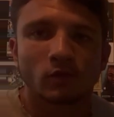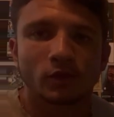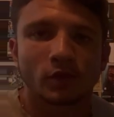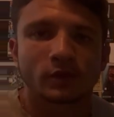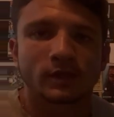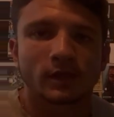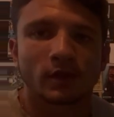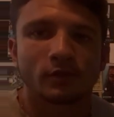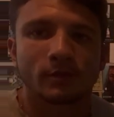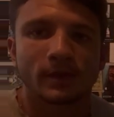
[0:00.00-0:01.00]

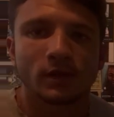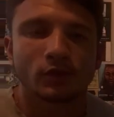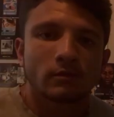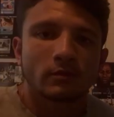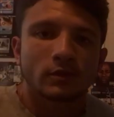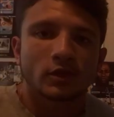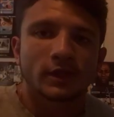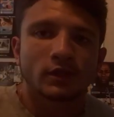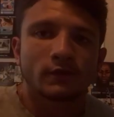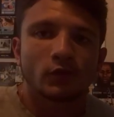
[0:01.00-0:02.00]
1,300 meters.
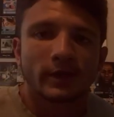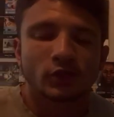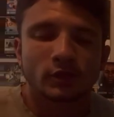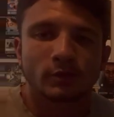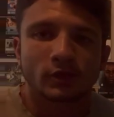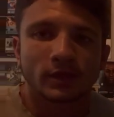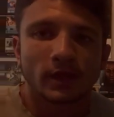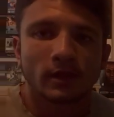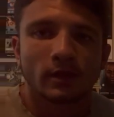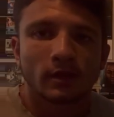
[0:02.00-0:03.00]
Changes of directions per
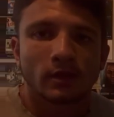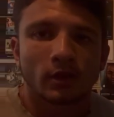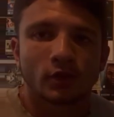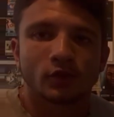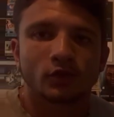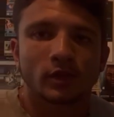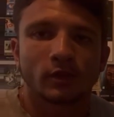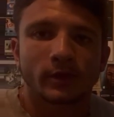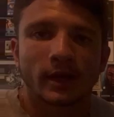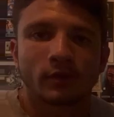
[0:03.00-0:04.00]
set are usually
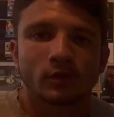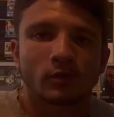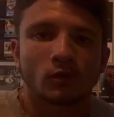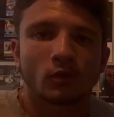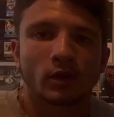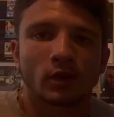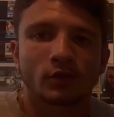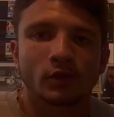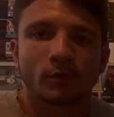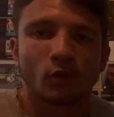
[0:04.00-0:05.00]
around
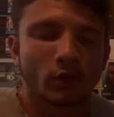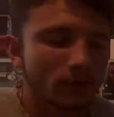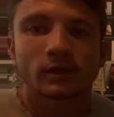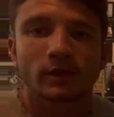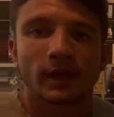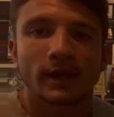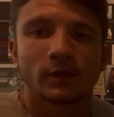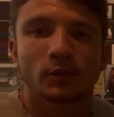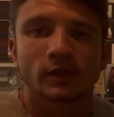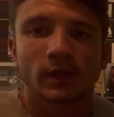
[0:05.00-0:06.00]
100 or more.
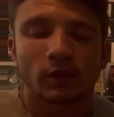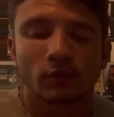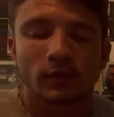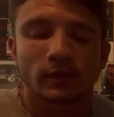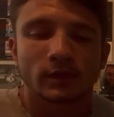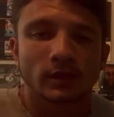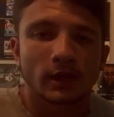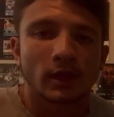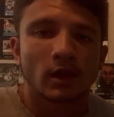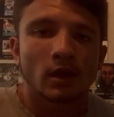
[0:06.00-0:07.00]
90%, according to the
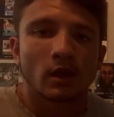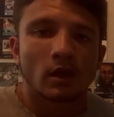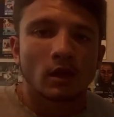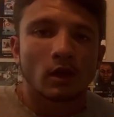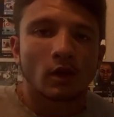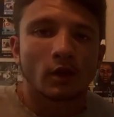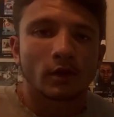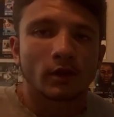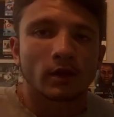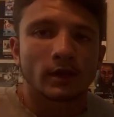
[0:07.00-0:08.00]
study,
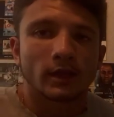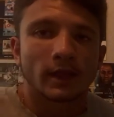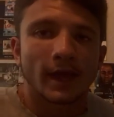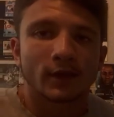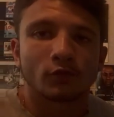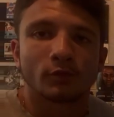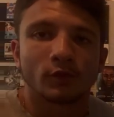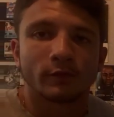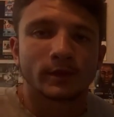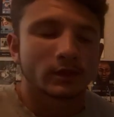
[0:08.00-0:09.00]
are lateral
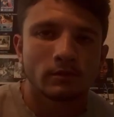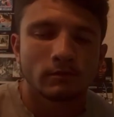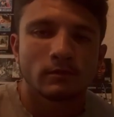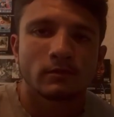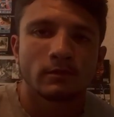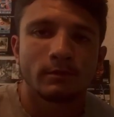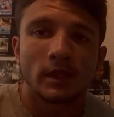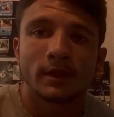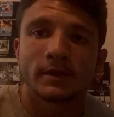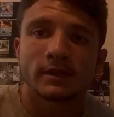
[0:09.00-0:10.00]
movements.
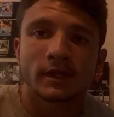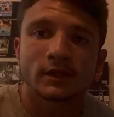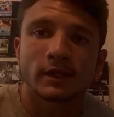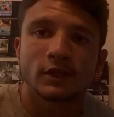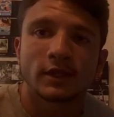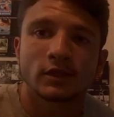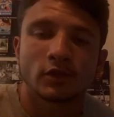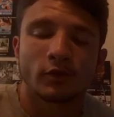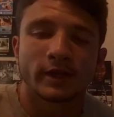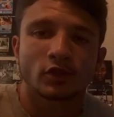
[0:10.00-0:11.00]
Medium intensity changes of
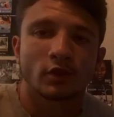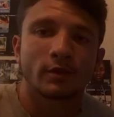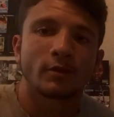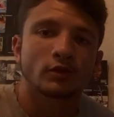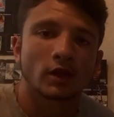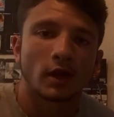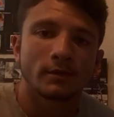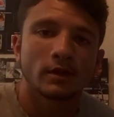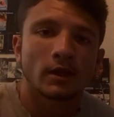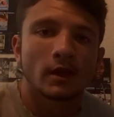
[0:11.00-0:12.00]
direction are the most
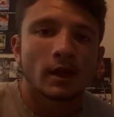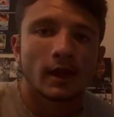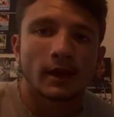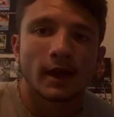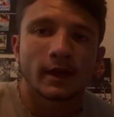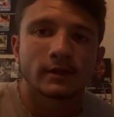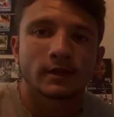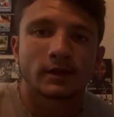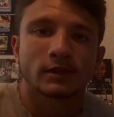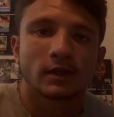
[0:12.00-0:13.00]
common, and high
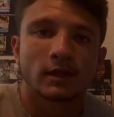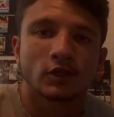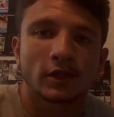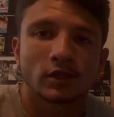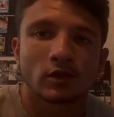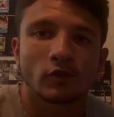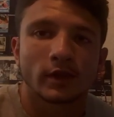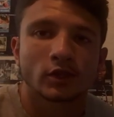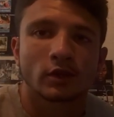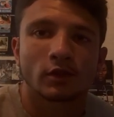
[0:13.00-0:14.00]
intensity changes of
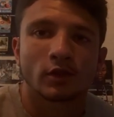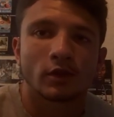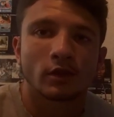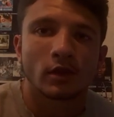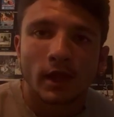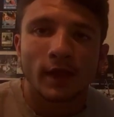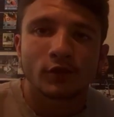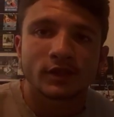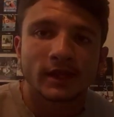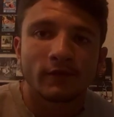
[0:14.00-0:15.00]
direction occur every
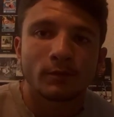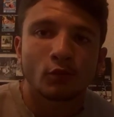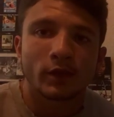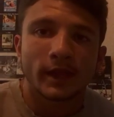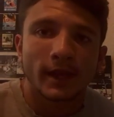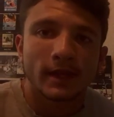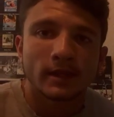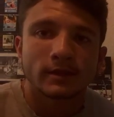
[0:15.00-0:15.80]
7.8